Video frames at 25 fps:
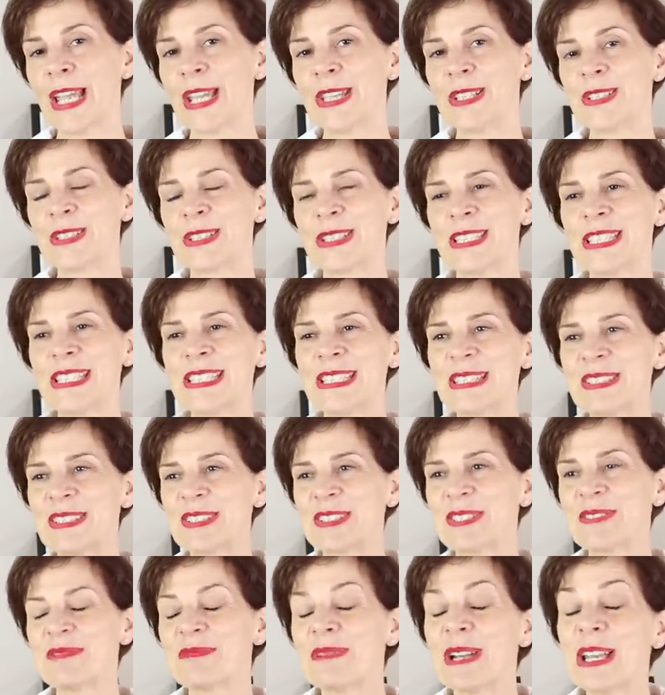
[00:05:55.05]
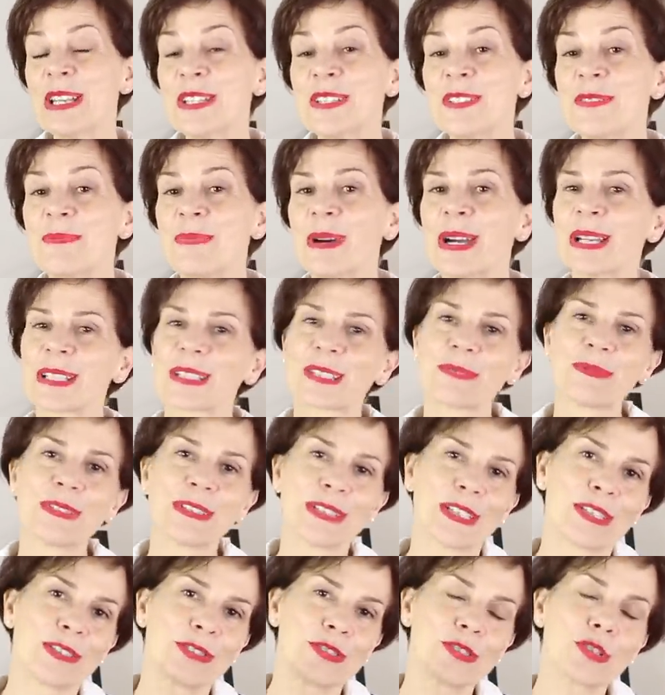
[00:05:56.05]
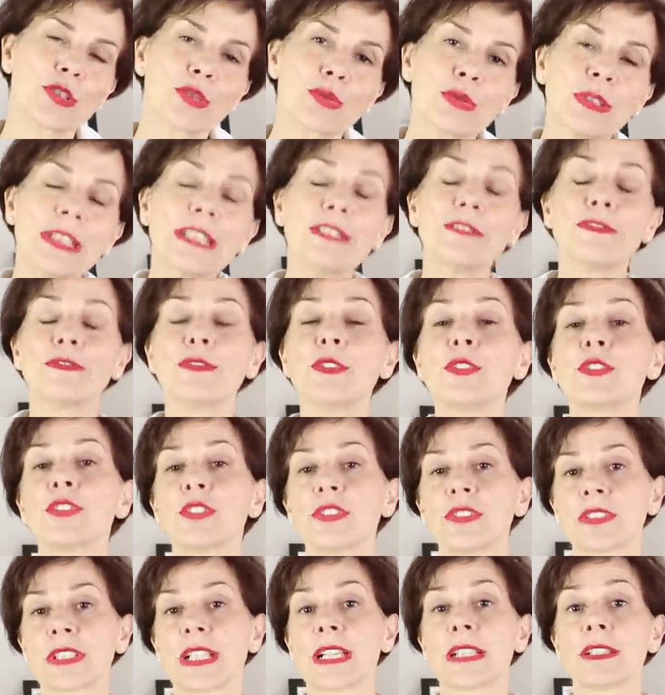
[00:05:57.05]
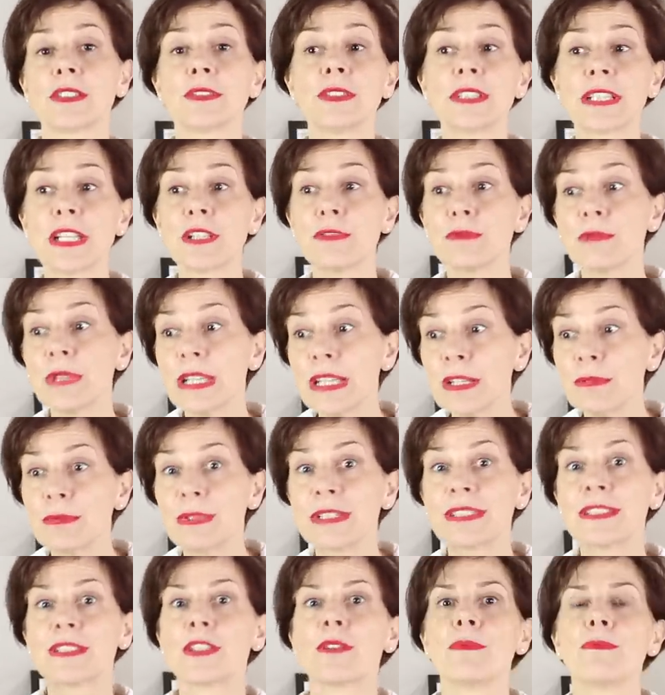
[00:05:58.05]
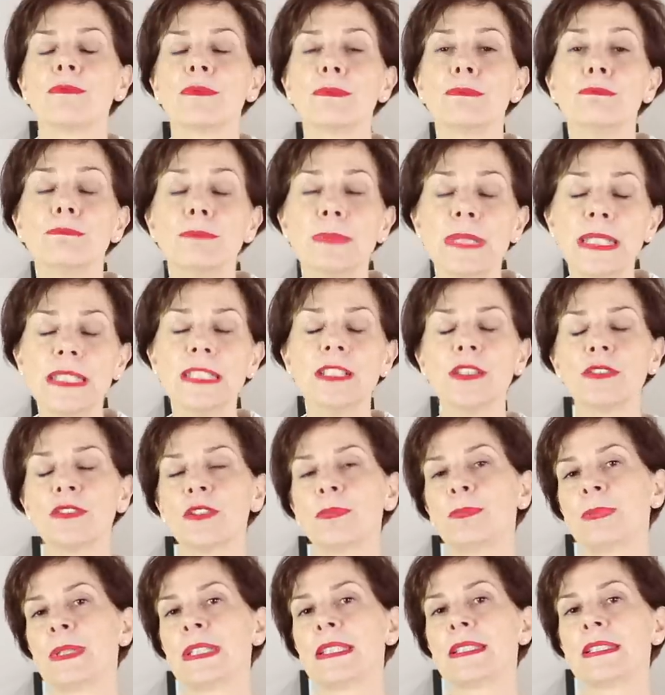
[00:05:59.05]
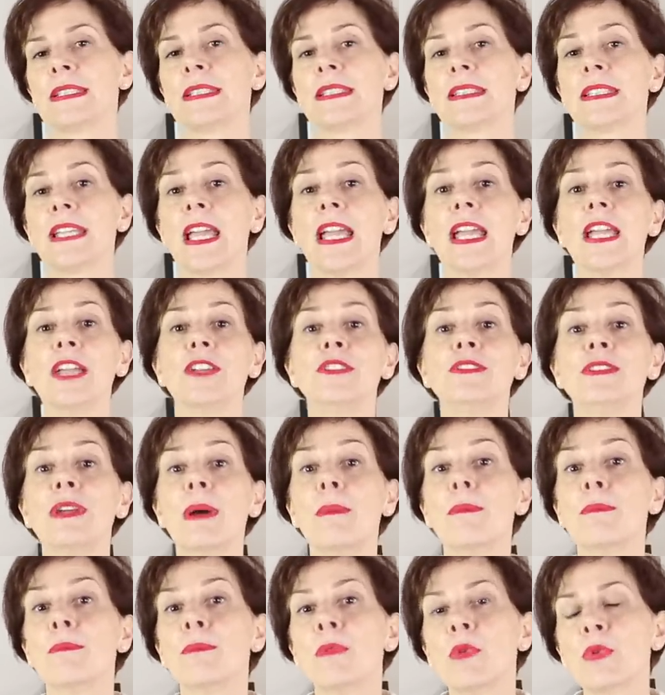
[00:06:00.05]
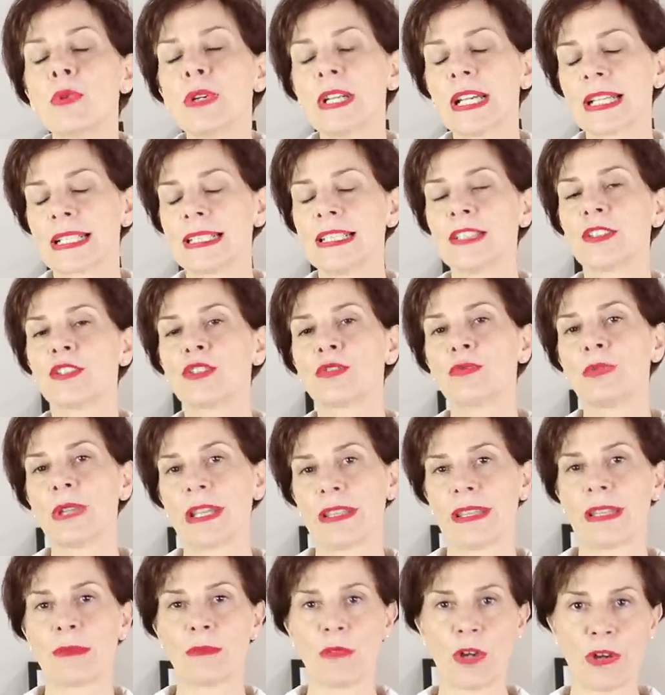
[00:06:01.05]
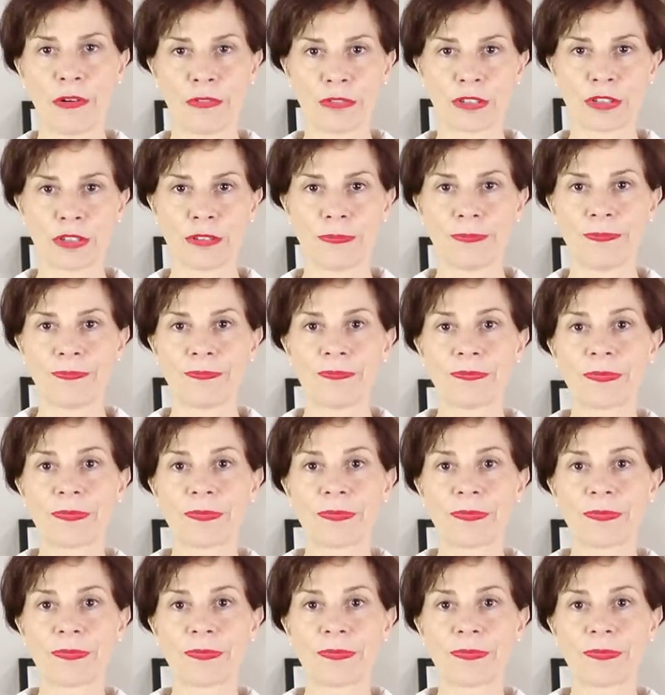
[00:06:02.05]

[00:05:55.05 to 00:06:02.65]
You see, so when you buy something that's truly versatile, you can wear with many other pieces, you are more likely to wear them often.